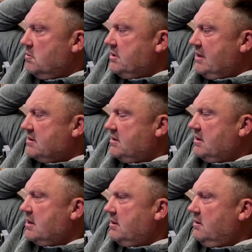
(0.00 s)
Was it
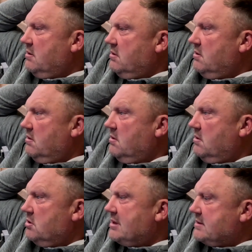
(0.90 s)
yesterday?
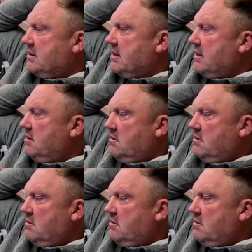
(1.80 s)
Saturday.